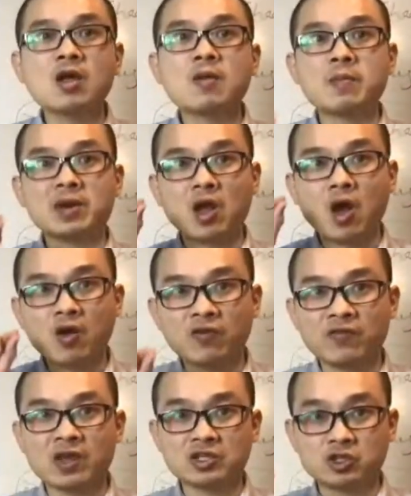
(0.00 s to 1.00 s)
but the hot
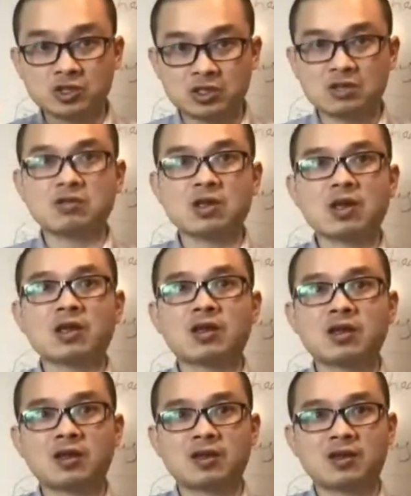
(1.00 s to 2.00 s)
flusher is still there.
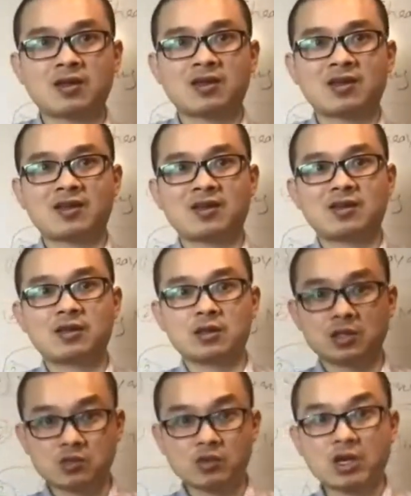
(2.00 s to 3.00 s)
You
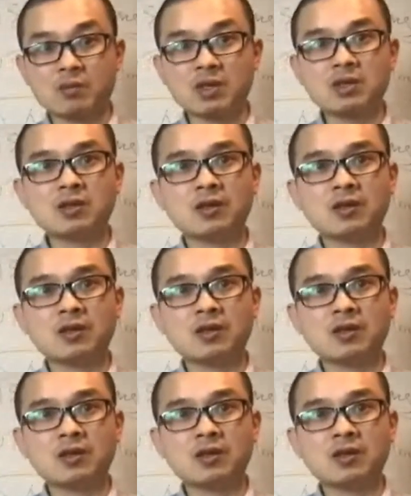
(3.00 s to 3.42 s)
see what I mean?